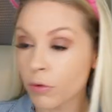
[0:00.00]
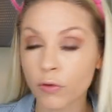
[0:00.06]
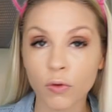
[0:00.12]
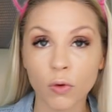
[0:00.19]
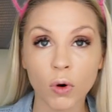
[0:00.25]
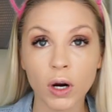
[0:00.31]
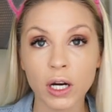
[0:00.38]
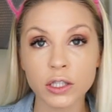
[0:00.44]

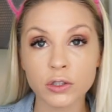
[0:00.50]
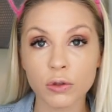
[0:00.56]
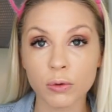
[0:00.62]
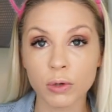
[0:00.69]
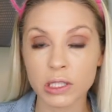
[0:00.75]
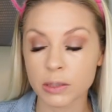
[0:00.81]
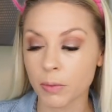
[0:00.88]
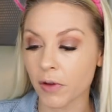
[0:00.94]
before I do the
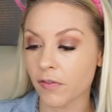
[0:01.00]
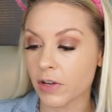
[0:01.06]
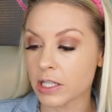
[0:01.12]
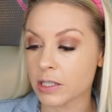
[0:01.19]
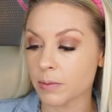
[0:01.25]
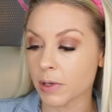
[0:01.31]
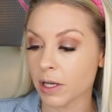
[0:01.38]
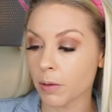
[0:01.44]
rest of my
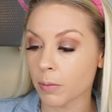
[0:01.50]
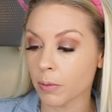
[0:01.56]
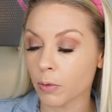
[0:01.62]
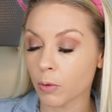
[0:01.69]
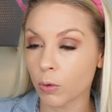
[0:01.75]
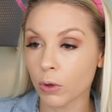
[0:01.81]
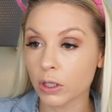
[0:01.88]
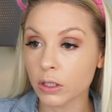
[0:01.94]
face makeup,
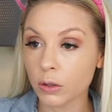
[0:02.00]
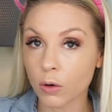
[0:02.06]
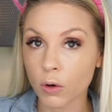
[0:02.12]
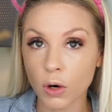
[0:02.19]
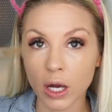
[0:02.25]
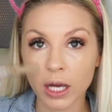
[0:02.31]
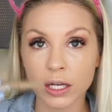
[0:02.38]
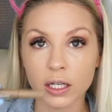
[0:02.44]
I'm going to go
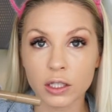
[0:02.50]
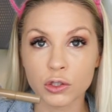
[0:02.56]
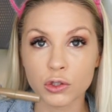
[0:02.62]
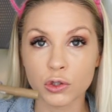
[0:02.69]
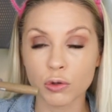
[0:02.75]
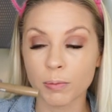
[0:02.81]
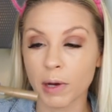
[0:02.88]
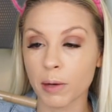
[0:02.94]
ahead and
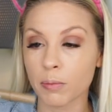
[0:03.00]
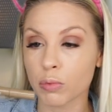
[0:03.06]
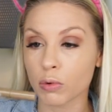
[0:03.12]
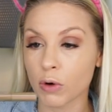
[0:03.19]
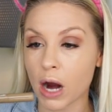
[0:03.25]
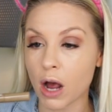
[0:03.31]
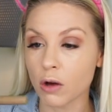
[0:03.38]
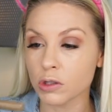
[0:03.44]
do my
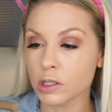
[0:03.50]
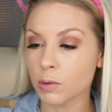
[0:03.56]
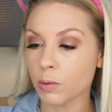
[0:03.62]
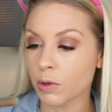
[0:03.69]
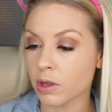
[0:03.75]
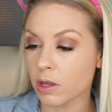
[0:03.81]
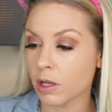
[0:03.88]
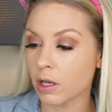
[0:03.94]
brows
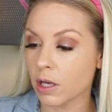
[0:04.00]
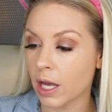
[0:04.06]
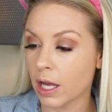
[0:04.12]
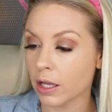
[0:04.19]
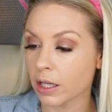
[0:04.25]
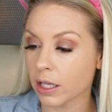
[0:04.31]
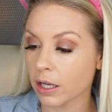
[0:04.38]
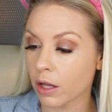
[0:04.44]
with the
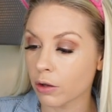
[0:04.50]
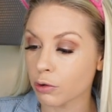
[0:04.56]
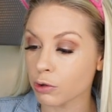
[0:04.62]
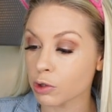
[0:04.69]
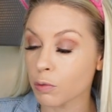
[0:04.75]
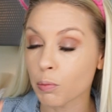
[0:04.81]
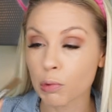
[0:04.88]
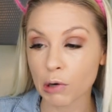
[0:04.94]
LA
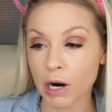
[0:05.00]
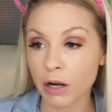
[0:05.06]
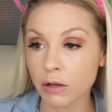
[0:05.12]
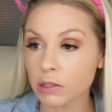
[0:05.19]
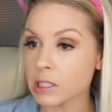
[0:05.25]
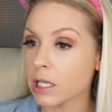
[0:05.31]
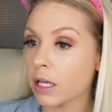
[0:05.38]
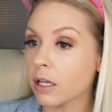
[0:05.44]
Colors Brow
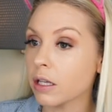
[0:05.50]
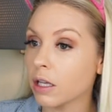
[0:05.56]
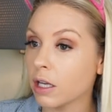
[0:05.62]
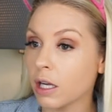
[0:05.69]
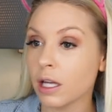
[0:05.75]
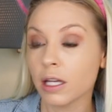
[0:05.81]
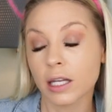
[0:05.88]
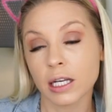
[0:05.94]
Tint.
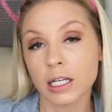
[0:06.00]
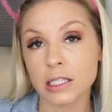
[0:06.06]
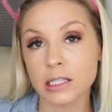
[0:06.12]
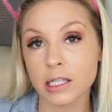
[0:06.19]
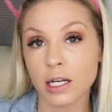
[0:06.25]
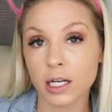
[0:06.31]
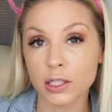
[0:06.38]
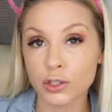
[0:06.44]
Like I
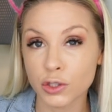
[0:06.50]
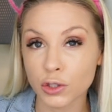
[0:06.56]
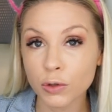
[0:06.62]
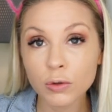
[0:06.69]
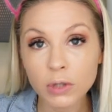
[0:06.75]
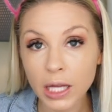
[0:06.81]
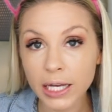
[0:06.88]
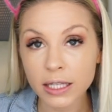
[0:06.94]
said, I
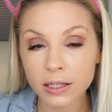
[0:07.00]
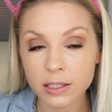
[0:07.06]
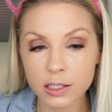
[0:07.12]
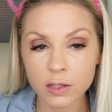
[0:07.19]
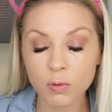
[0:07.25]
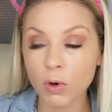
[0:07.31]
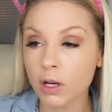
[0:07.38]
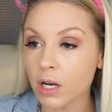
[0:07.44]
do like
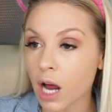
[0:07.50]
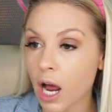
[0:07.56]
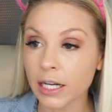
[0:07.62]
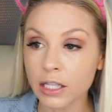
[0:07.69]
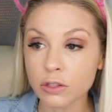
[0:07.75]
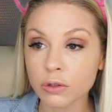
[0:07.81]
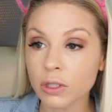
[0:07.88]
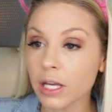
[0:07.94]
this one. I
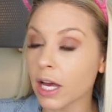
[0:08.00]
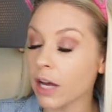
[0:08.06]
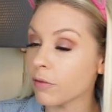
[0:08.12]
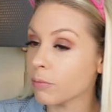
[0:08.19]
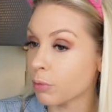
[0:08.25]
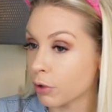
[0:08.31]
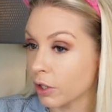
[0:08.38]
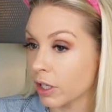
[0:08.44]
naturally
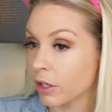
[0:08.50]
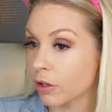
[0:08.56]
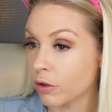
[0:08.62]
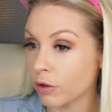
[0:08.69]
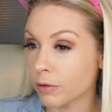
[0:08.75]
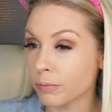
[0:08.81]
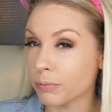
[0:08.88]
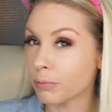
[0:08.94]
have pretty
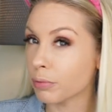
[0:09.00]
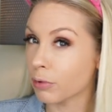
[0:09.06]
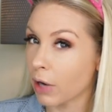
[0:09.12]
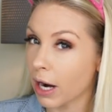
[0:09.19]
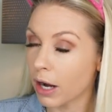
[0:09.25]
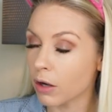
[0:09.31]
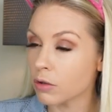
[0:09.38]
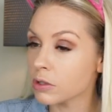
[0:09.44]
good
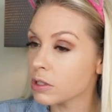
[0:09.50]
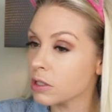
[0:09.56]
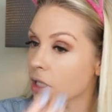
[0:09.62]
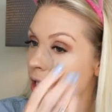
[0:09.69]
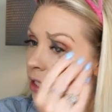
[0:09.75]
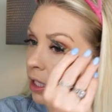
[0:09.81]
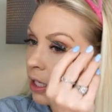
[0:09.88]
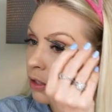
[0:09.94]
brows.
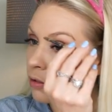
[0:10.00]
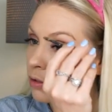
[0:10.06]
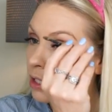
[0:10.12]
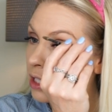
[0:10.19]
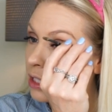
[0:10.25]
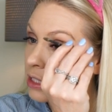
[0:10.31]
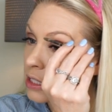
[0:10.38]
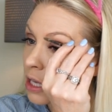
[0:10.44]
Like, I don't
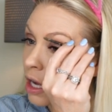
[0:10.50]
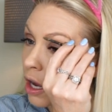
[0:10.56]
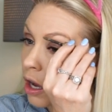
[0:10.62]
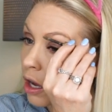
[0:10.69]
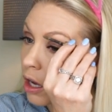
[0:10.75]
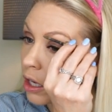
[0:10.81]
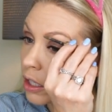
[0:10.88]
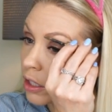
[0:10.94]
need a
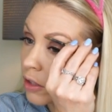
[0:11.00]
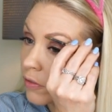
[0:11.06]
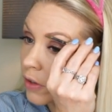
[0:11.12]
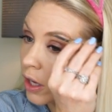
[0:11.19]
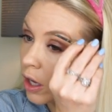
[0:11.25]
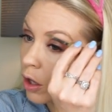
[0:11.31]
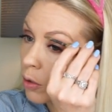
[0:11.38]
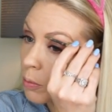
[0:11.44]
ton of
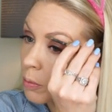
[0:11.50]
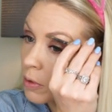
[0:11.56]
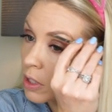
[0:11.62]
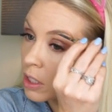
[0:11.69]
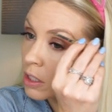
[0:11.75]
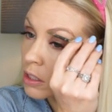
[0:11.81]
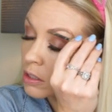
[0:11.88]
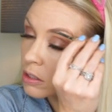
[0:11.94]
help.
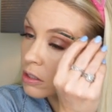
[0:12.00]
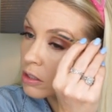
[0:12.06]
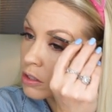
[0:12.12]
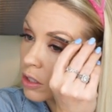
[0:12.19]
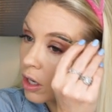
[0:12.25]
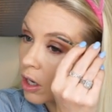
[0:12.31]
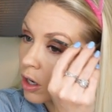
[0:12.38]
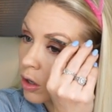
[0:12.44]

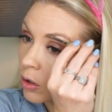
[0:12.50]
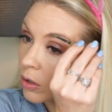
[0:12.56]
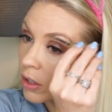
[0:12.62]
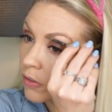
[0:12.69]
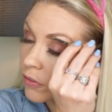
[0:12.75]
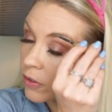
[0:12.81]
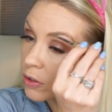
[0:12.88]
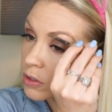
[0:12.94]
So
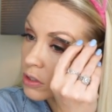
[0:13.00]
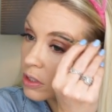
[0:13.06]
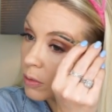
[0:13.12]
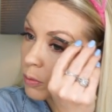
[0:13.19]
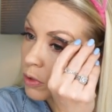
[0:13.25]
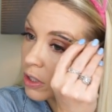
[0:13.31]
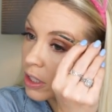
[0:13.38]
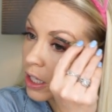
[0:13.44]
if you're
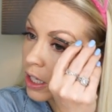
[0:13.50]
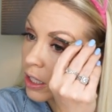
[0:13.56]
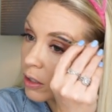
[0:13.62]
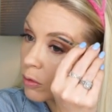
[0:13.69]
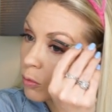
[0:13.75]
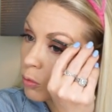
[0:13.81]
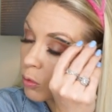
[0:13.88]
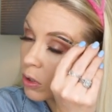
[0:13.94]
someone
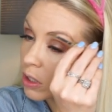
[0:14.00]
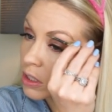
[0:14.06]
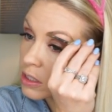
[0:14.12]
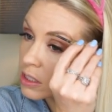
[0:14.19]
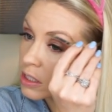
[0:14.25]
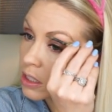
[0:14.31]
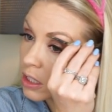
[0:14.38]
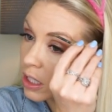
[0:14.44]
that
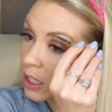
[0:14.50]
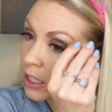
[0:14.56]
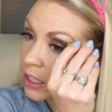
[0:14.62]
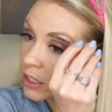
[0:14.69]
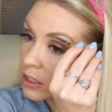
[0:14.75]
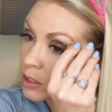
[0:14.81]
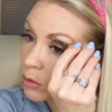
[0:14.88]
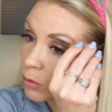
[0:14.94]
wants
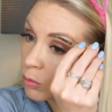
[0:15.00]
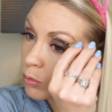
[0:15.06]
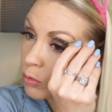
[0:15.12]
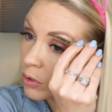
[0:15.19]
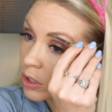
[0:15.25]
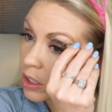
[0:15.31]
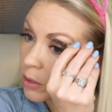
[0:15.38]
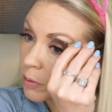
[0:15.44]
like to
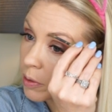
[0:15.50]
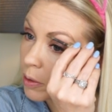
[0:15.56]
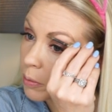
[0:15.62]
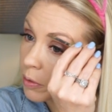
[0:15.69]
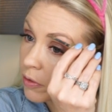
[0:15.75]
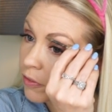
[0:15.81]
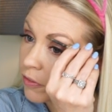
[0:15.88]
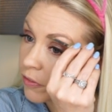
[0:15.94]
really be
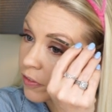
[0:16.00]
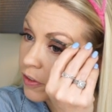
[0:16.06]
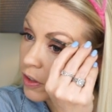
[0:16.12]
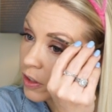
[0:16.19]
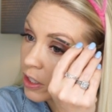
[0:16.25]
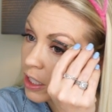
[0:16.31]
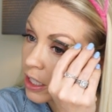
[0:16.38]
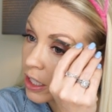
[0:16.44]
able to
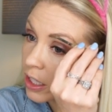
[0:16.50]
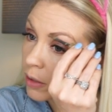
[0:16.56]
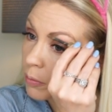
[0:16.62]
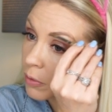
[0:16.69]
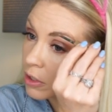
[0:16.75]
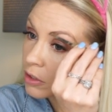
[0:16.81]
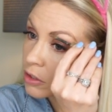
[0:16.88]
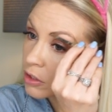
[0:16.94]
fill it in, I'm
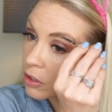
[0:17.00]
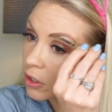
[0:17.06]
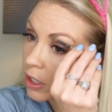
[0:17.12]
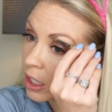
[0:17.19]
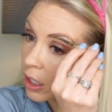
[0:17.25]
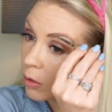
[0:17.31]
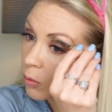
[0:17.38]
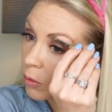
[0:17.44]
not sure
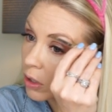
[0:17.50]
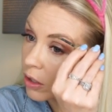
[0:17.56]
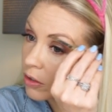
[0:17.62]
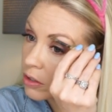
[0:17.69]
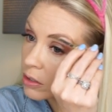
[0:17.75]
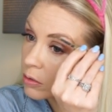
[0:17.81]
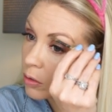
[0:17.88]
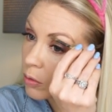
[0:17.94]
how well
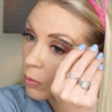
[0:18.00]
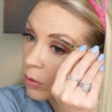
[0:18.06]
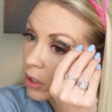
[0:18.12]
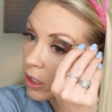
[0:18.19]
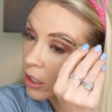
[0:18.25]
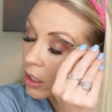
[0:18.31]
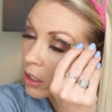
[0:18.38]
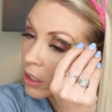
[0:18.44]
this would
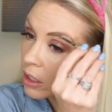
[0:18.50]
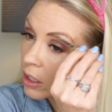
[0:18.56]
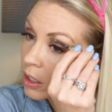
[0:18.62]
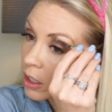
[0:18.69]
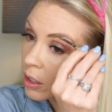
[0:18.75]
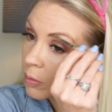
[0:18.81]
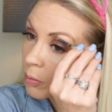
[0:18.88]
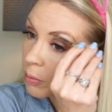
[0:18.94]
work.
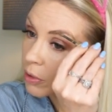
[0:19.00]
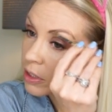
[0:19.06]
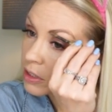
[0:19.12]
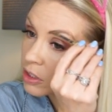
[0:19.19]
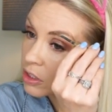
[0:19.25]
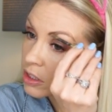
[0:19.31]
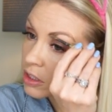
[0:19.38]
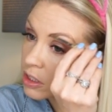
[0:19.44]
But
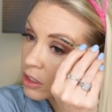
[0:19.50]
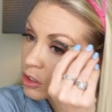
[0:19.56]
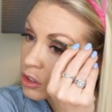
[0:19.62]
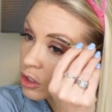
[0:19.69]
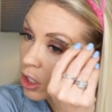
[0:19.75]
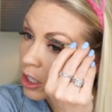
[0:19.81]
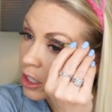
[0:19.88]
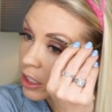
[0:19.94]
just to
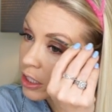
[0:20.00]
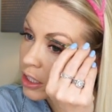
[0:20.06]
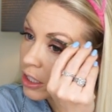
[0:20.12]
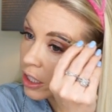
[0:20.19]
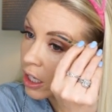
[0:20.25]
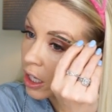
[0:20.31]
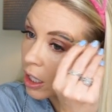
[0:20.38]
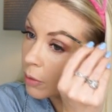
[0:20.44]
darken
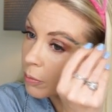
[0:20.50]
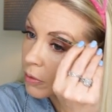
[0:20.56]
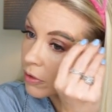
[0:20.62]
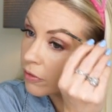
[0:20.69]
it up